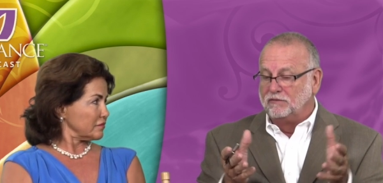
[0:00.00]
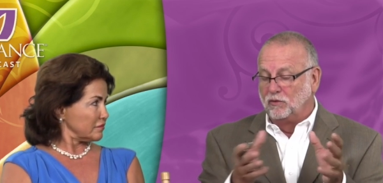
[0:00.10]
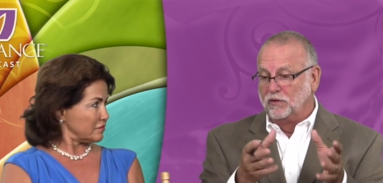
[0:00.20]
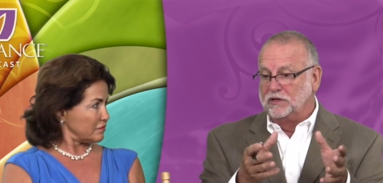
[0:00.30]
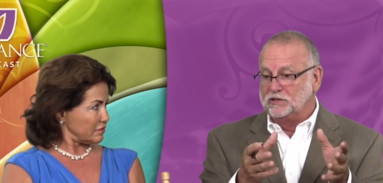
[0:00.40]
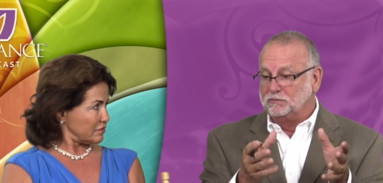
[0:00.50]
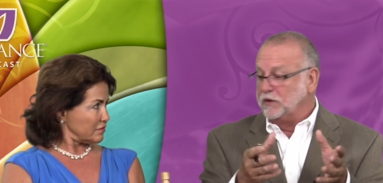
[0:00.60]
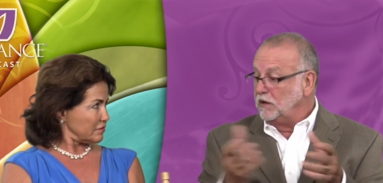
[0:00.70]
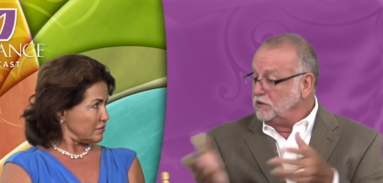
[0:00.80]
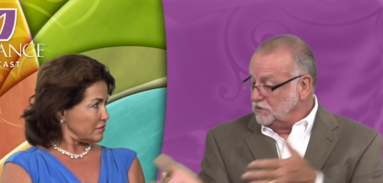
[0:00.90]
Speaker 1: for this,
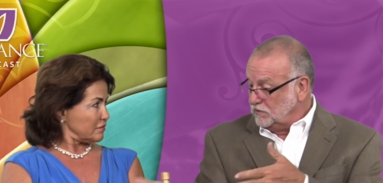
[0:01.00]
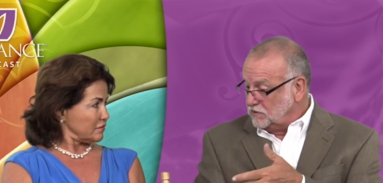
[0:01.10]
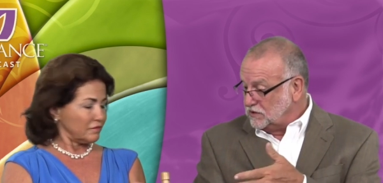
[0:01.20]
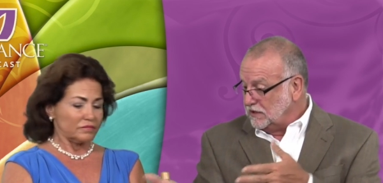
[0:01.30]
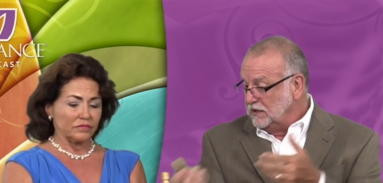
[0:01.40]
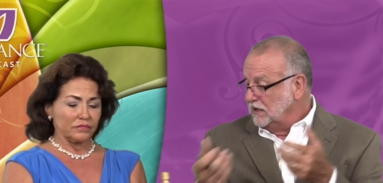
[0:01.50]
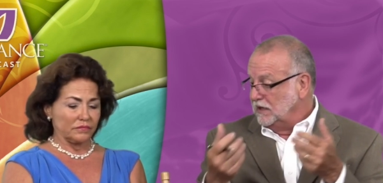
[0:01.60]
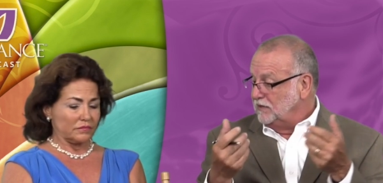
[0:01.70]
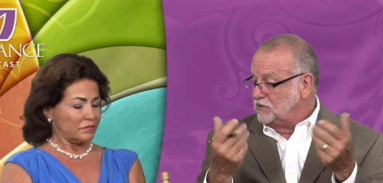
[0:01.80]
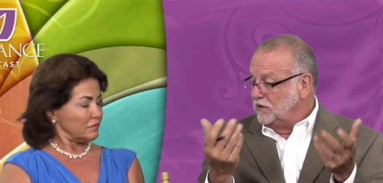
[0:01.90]
but also to see
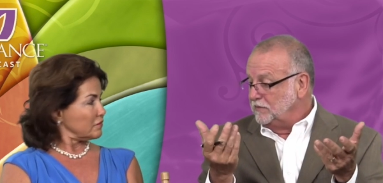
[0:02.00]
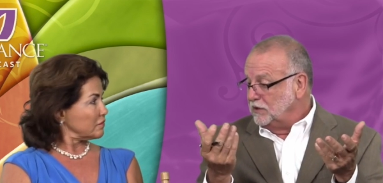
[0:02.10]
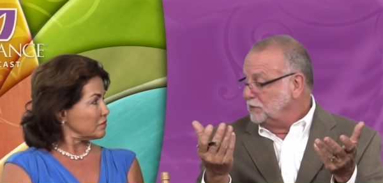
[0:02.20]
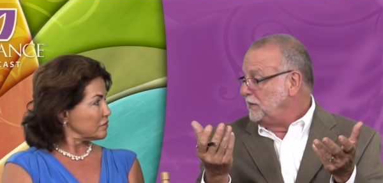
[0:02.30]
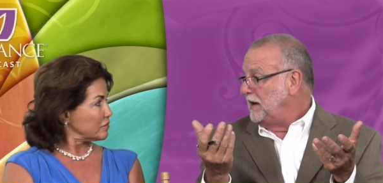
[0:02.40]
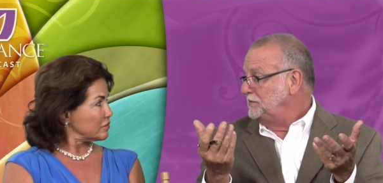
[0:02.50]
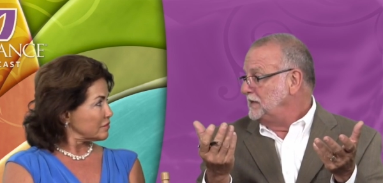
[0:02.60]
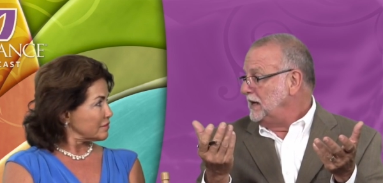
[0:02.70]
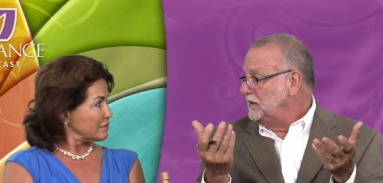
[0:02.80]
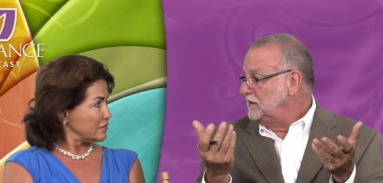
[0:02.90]
if something else
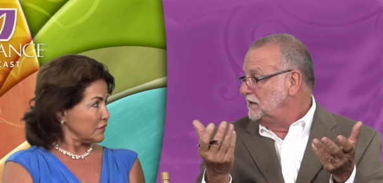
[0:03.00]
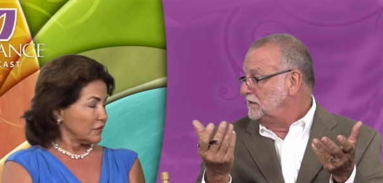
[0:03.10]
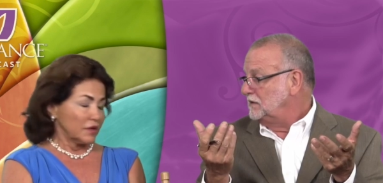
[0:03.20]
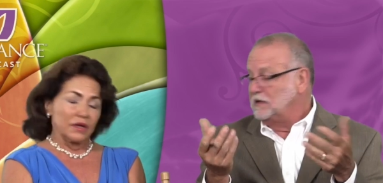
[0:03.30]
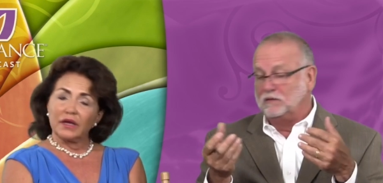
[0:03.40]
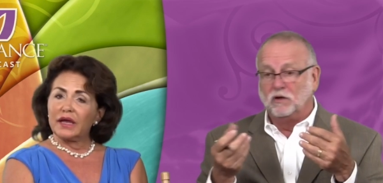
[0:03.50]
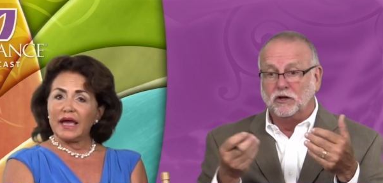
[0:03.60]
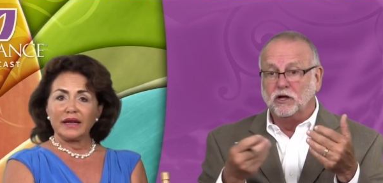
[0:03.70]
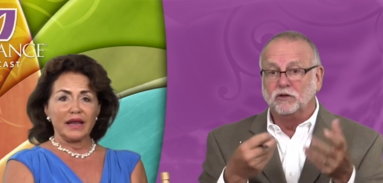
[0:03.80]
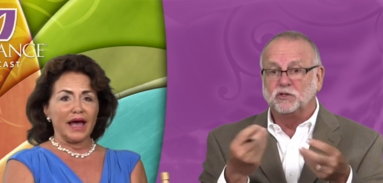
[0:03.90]
pops out that, that
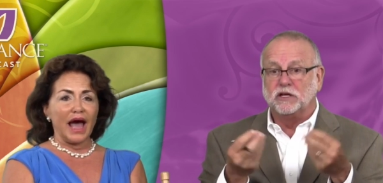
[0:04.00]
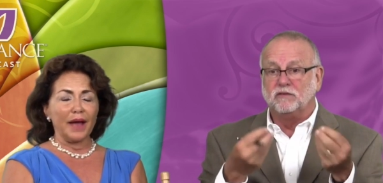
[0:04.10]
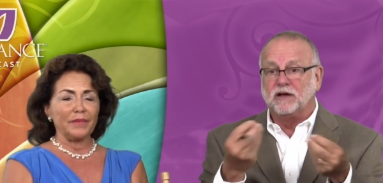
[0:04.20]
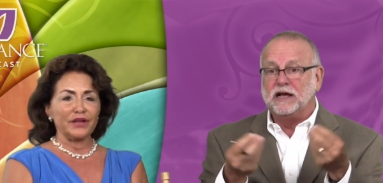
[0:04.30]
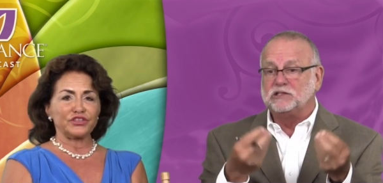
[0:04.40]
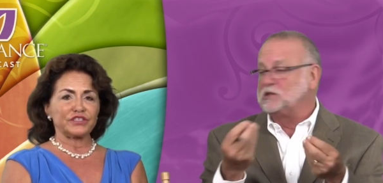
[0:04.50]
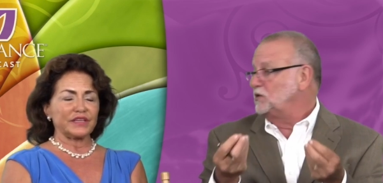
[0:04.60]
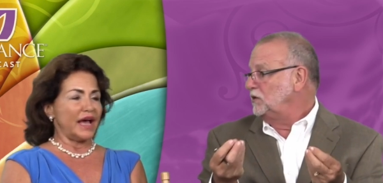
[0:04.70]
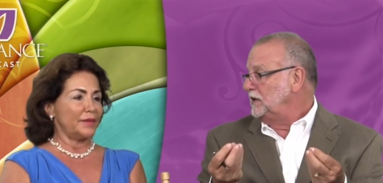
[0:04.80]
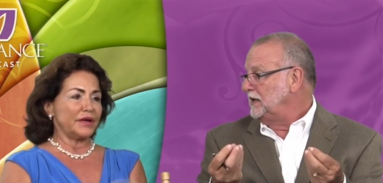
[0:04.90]
another and set of I'm eyes not just,
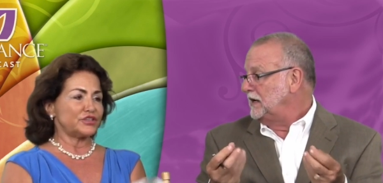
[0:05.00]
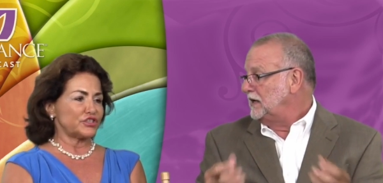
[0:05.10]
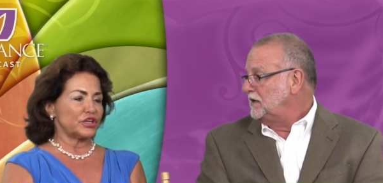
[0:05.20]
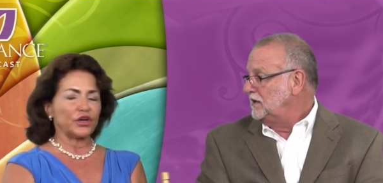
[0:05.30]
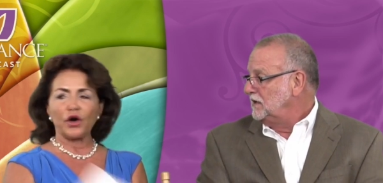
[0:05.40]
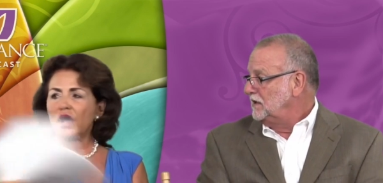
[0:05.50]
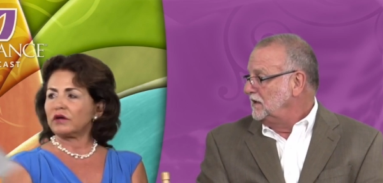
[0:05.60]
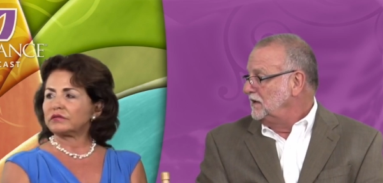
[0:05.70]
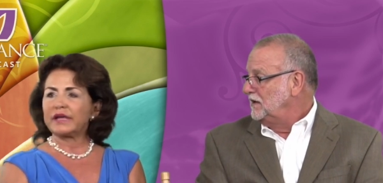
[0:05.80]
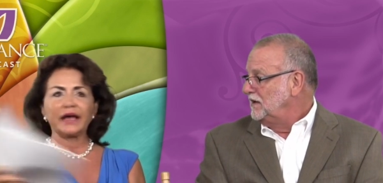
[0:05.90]
is looking I'm not at. just going
Speaker 2: to go,
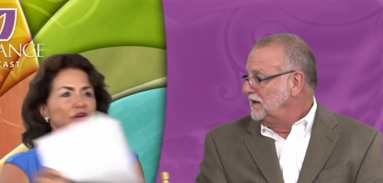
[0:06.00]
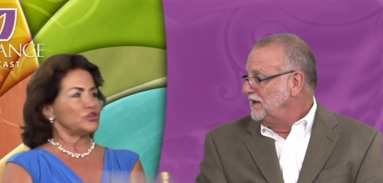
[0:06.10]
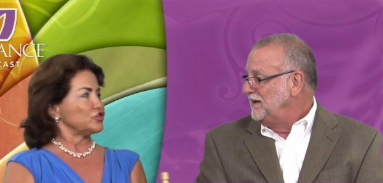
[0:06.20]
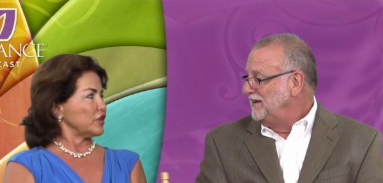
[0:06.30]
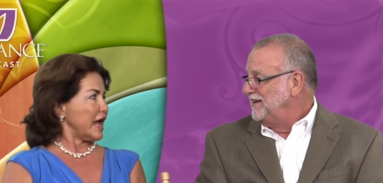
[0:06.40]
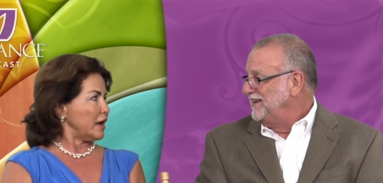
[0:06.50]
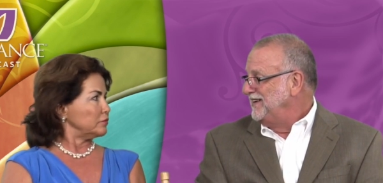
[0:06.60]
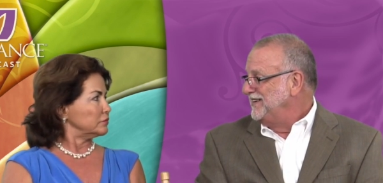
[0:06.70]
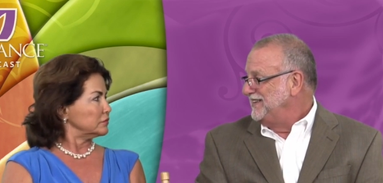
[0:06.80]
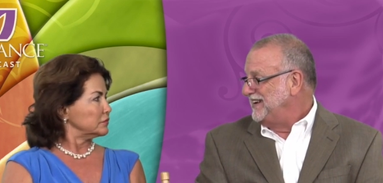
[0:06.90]
oh, yeah, here's your
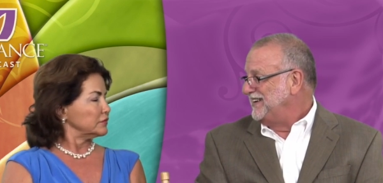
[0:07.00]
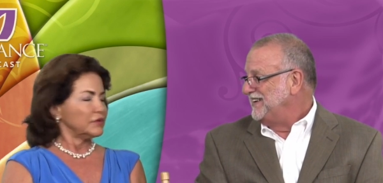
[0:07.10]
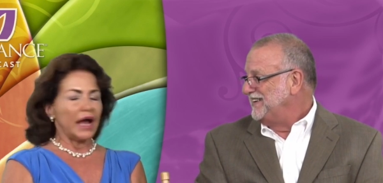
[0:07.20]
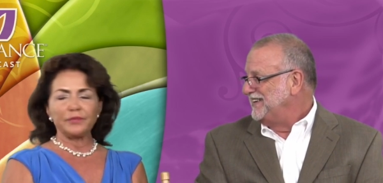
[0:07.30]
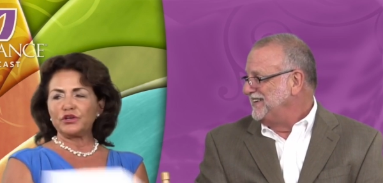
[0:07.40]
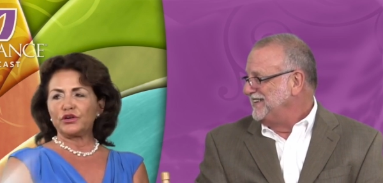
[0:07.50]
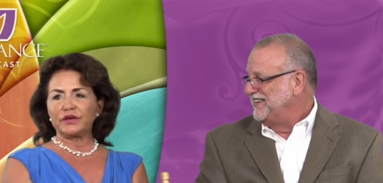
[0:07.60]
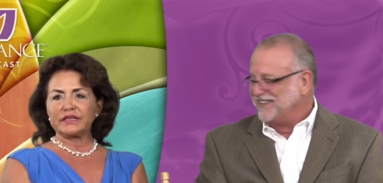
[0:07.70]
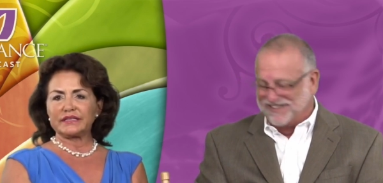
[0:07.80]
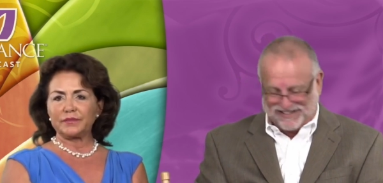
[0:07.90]
lab. Yeah. I'm, you
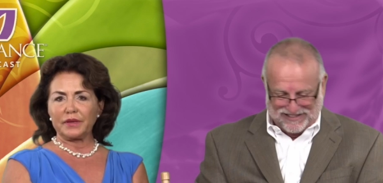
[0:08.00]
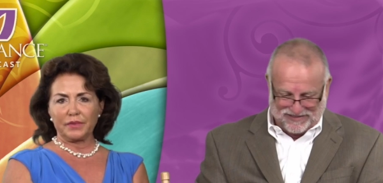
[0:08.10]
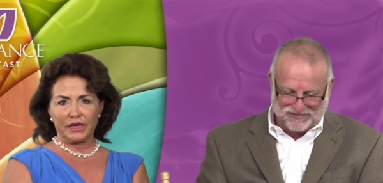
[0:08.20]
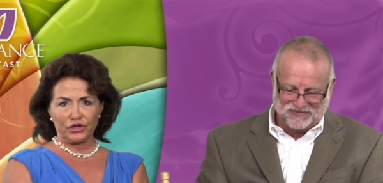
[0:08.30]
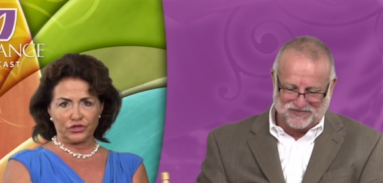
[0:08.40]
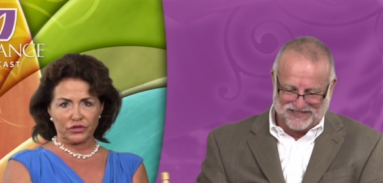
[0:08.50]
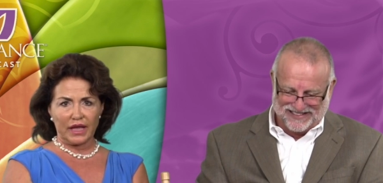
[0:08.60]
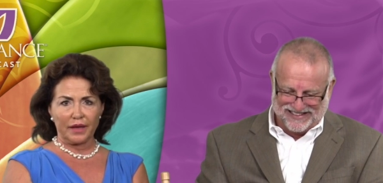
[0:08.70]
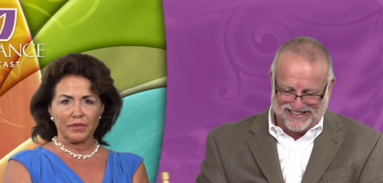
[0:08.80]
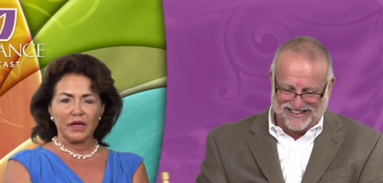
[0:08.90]
don't need to see me, but here's your
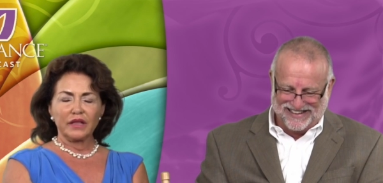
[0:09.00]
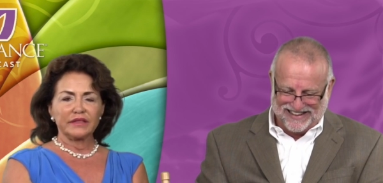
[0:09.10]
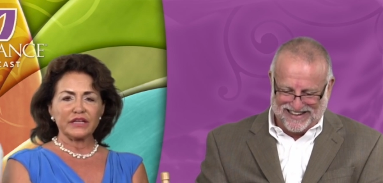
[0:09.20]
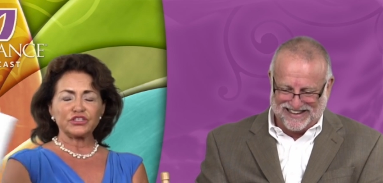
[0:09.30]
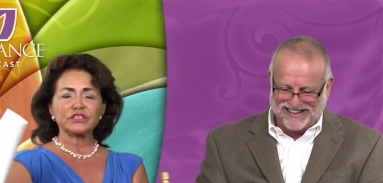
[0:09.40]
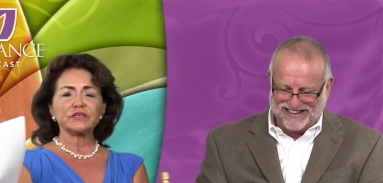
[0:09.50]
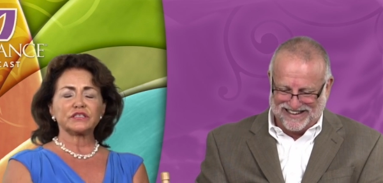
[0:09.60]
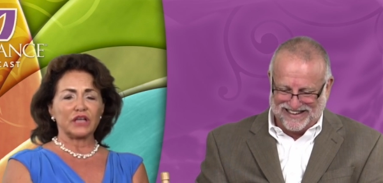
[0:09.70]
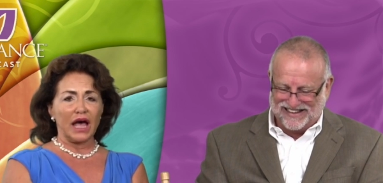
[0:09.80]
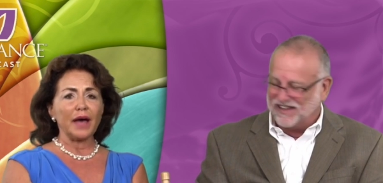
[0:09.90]
lab. That's yeah.
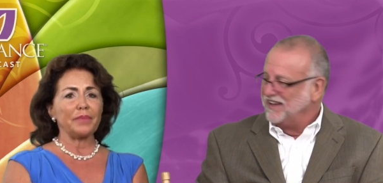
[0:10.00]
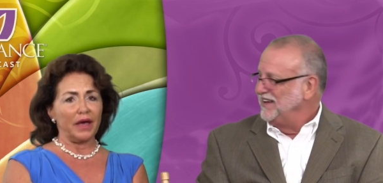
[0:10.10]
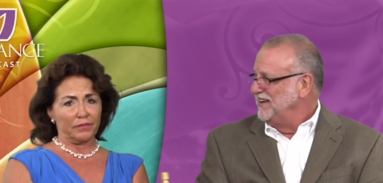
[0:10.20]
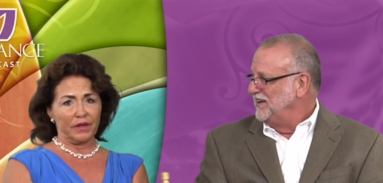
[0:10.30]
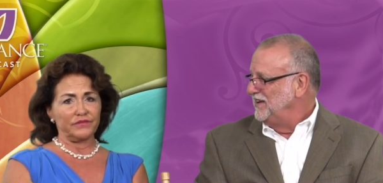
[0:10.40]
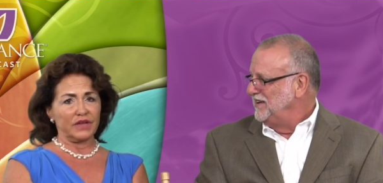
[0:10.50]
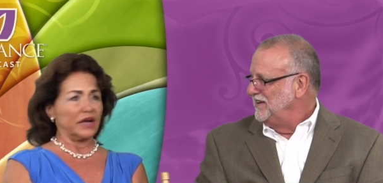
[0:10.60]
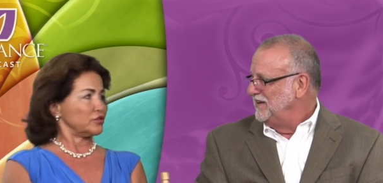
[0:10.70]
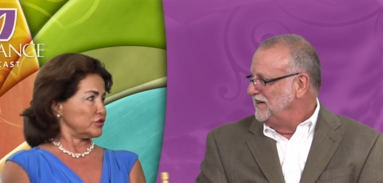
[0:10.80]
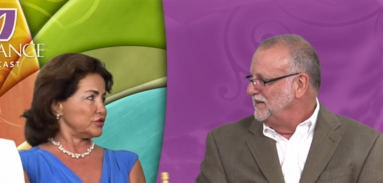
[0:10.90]
just a cop out of
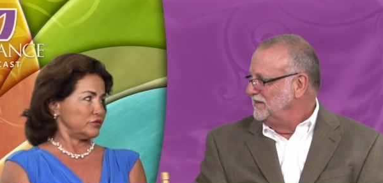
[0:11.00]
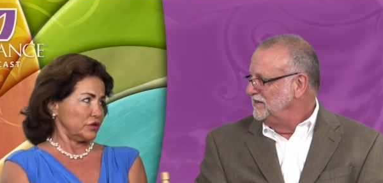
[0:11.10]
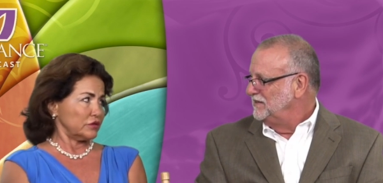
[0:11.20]
doctors who